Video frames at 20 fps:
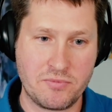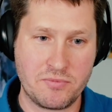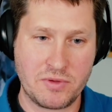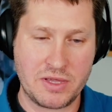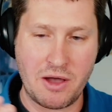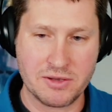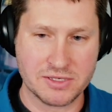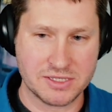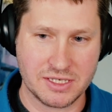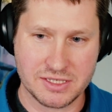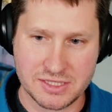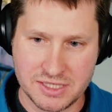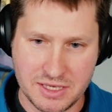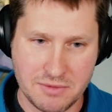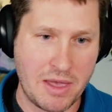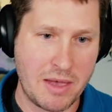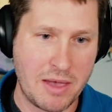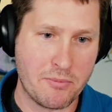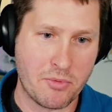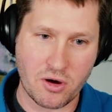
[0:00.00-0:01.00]
as a team
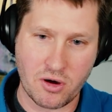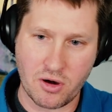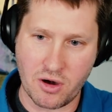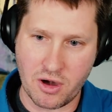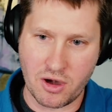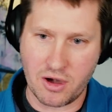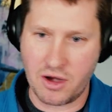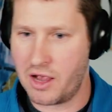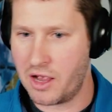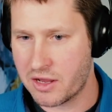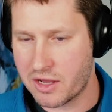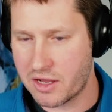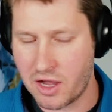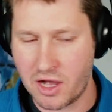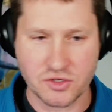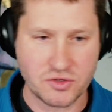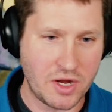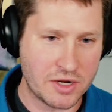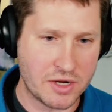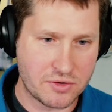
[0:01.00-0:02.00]
member or a
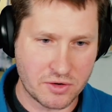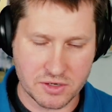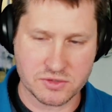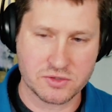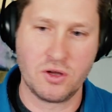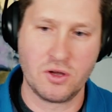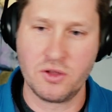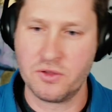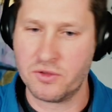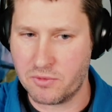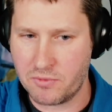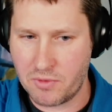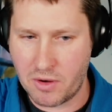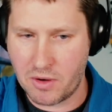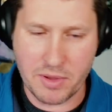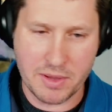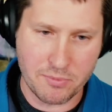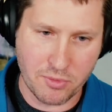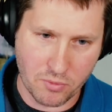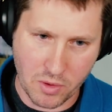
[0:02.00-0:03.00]
contractor, consultant, or
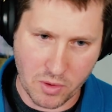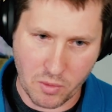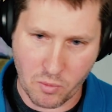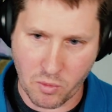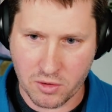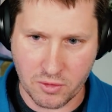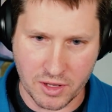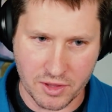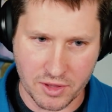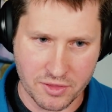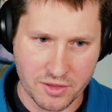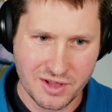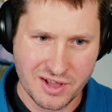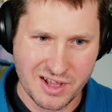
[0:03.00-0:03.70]
people we work with,